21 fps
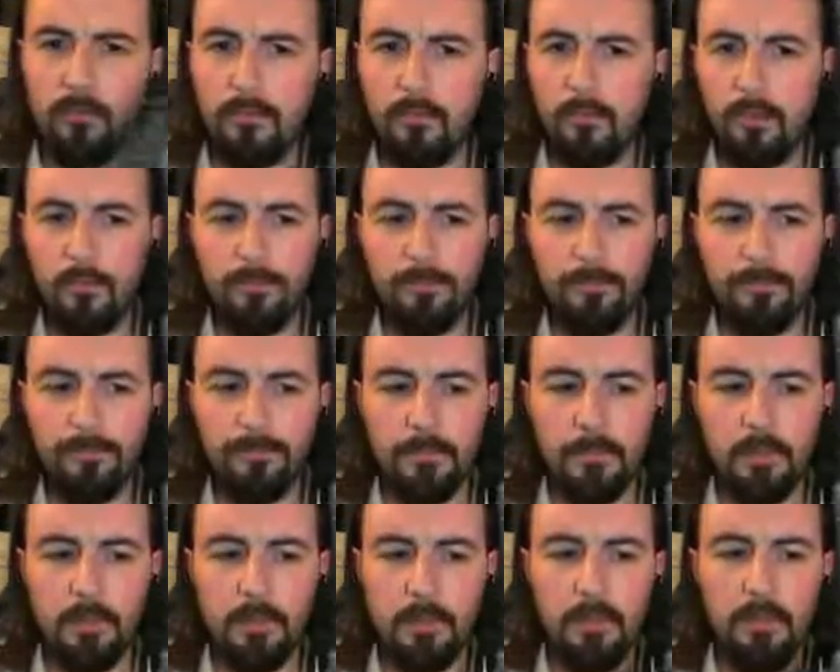ball.
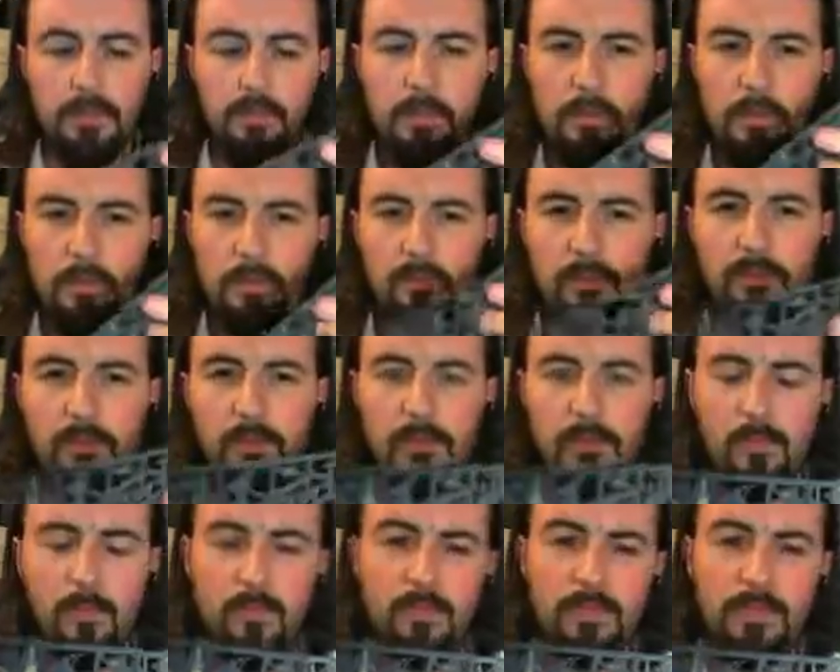Now the loose
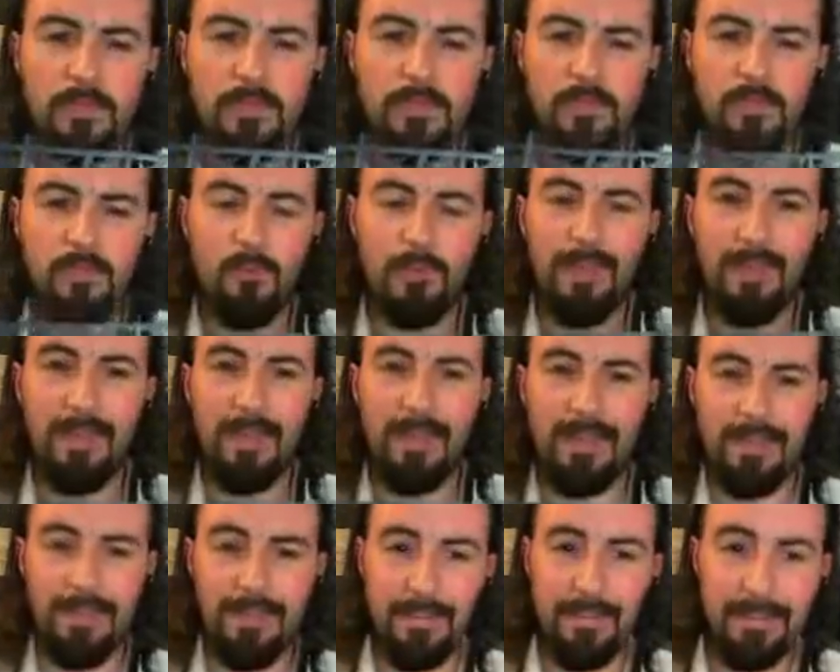ball is quite
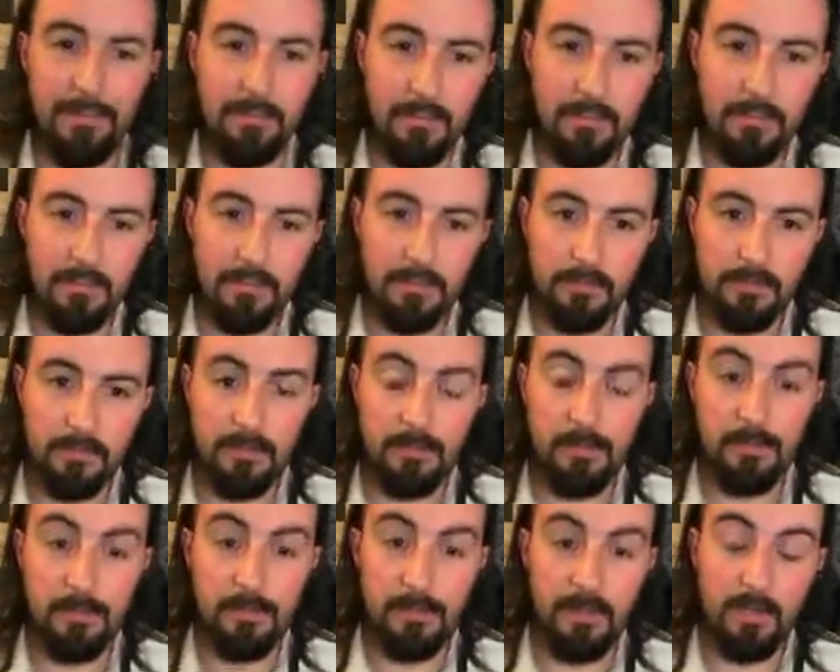handy because it
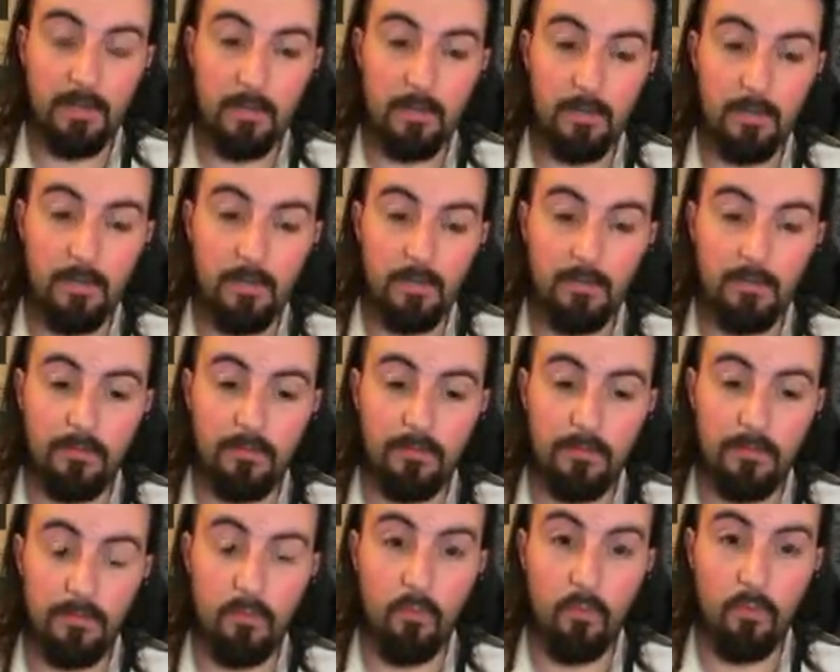fits better with
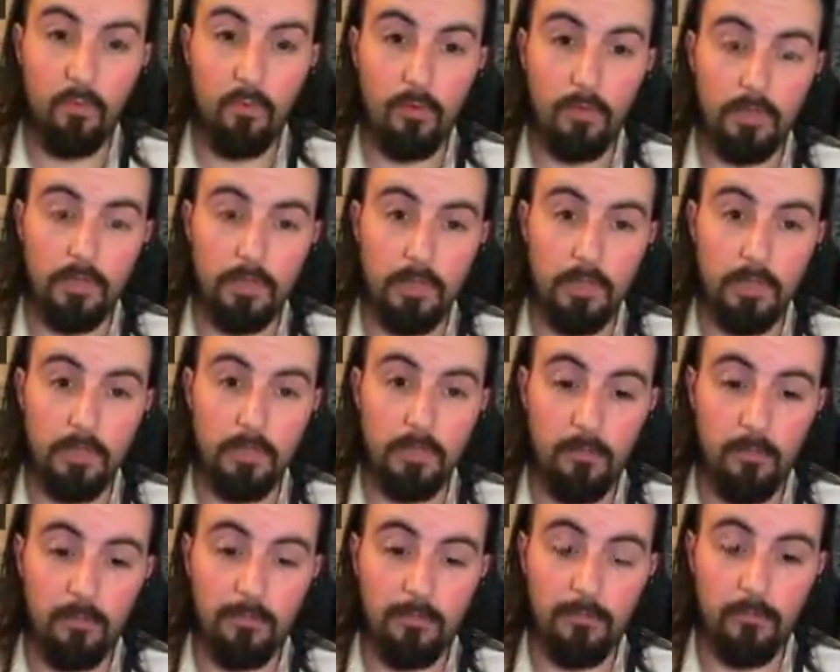the older style of
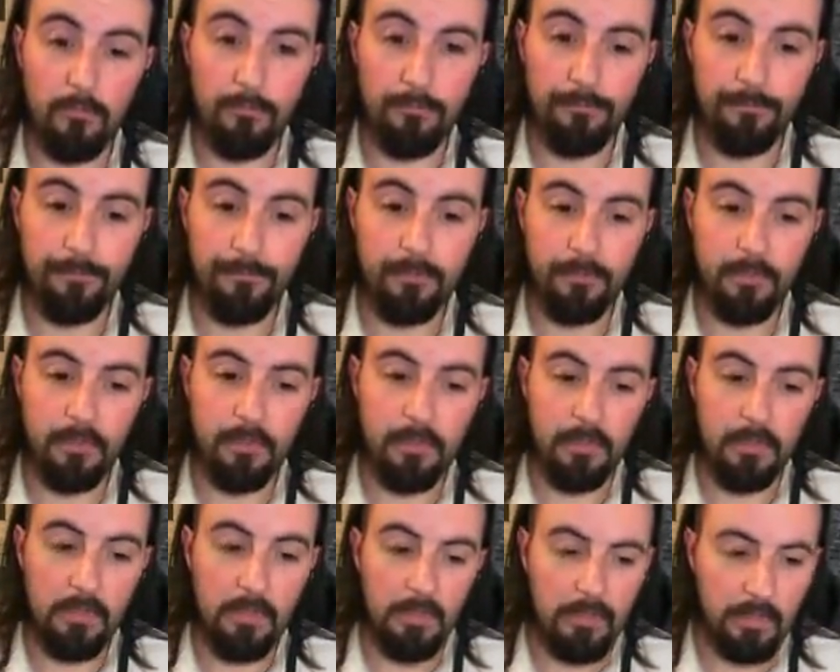models.
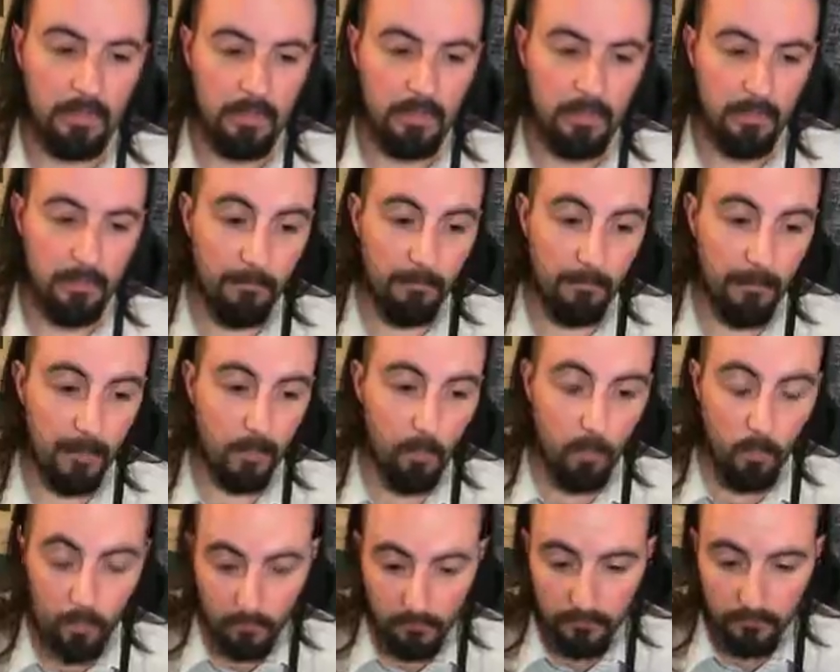Now
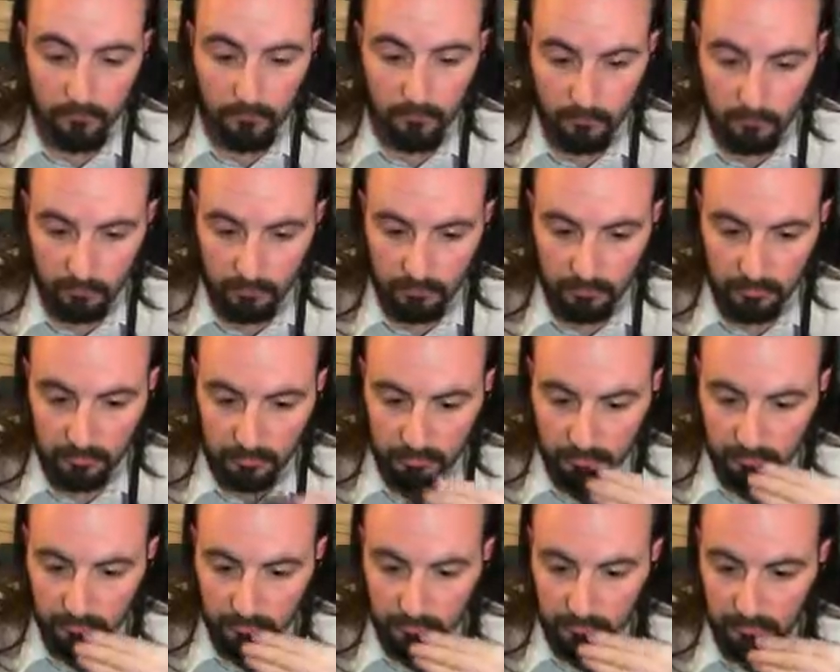what I've just noticed
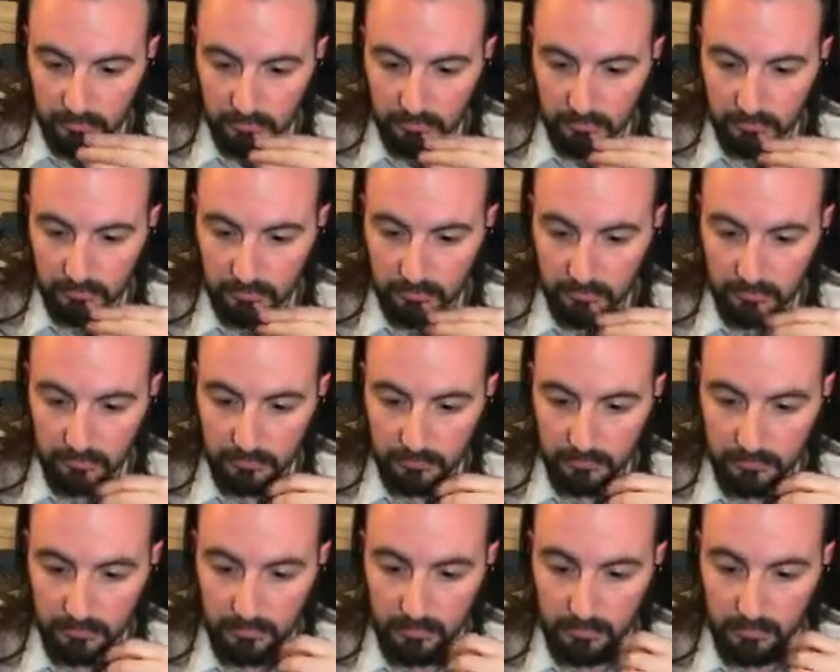here is
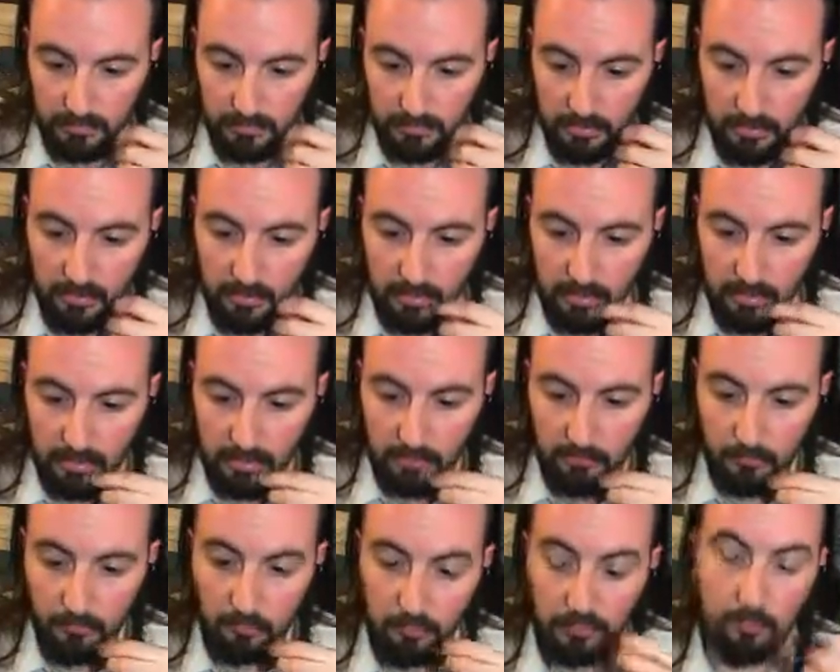that I'm
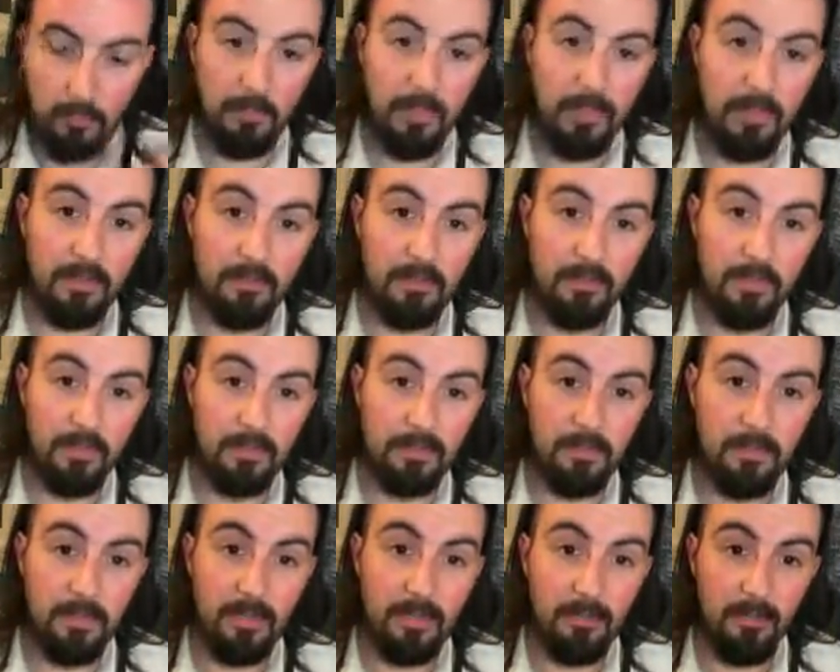going to be making things a bit
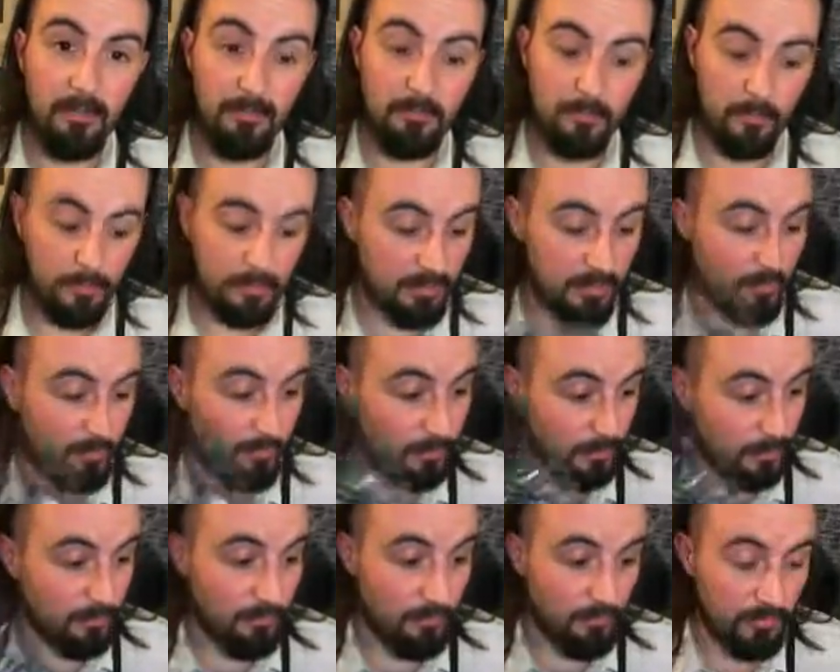hard for myself by
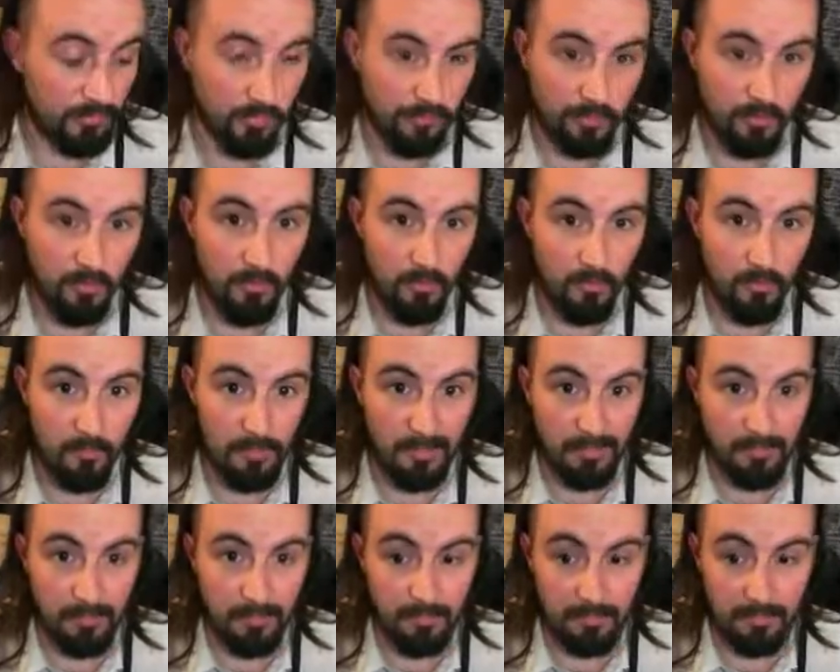using the other
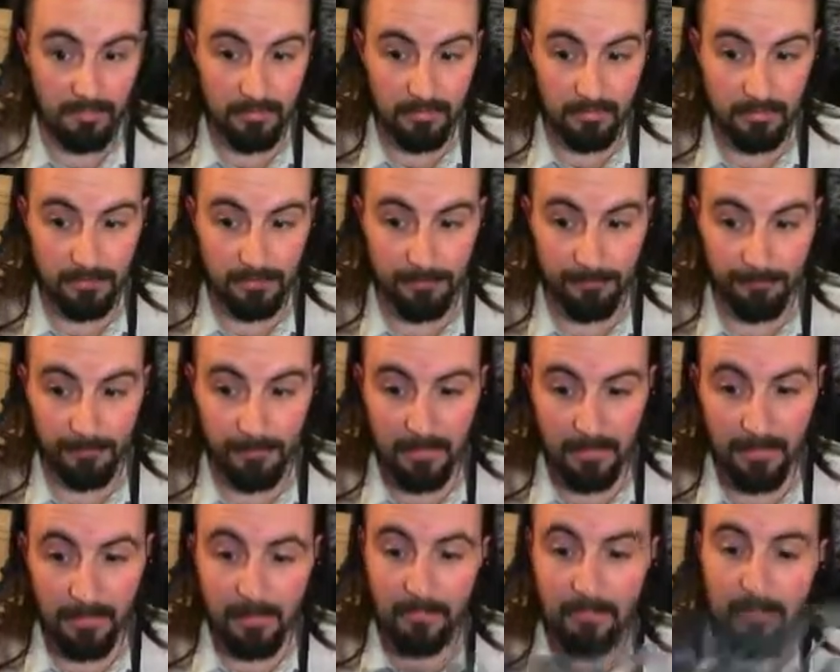plastic bases,
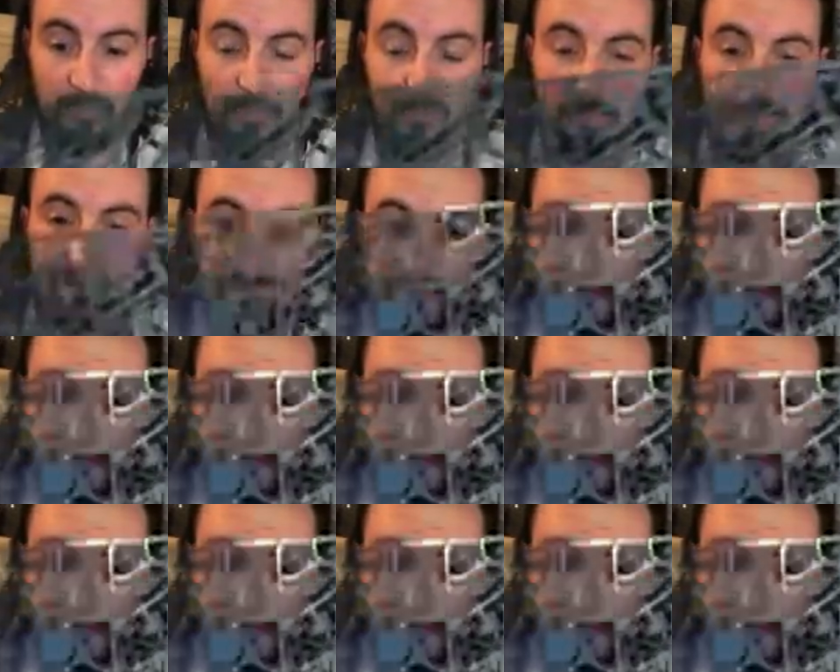because